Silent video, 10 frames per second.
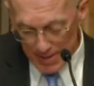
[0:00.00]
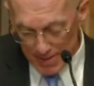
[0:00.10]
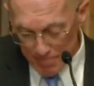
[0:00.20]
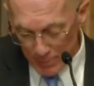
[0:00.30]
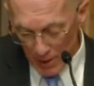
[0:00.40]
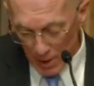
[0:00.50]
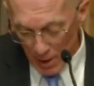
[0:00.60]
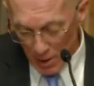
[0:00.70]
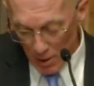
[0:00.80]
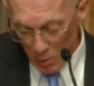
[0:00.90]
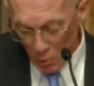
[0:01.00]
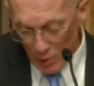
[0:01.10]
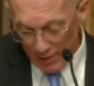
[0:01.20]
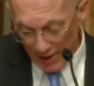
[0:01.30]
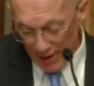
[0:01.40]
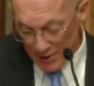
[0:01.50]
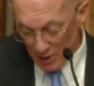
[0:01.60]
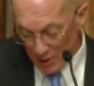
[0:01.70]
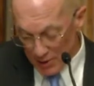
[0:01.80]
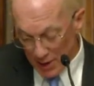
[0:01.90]
Um, we've
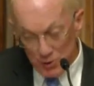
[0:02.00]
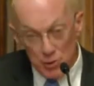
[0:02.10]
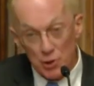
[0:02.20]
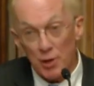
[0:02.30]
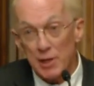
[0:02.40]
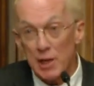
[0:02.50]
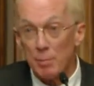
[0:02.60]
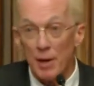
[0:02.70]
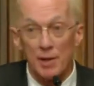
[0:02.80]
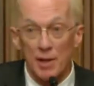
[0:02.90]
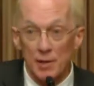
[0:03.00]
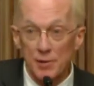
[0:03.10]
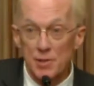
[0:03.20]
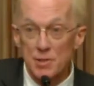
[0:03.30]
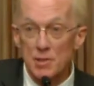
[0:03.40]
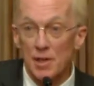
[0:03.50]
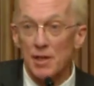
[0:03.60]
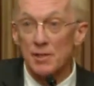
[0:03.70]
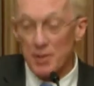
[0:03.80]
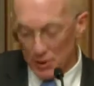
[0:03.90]
had our doctors talking about illness,
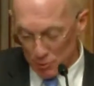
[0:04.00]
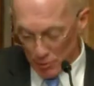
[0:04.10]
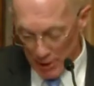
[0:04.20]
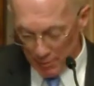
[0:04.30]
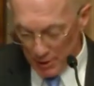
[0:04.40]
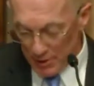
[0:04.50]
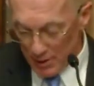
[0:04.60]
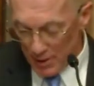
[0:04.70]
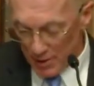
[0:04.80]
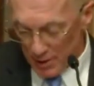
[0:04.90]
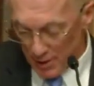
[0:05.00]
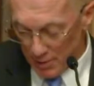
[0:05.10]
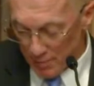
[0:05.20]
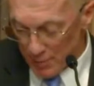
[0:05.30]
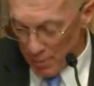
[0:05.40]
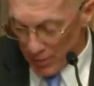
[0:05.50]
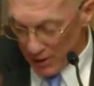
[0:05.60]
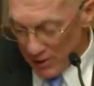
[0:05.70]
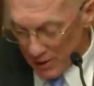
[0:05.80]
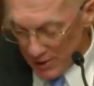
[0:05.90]
uh, Dr. Reibman, um,
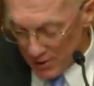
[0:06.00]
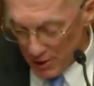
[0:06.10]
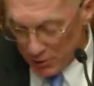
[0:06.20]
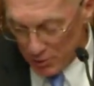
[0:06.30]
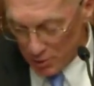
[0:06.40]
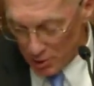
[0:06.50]
my colleague, Dr.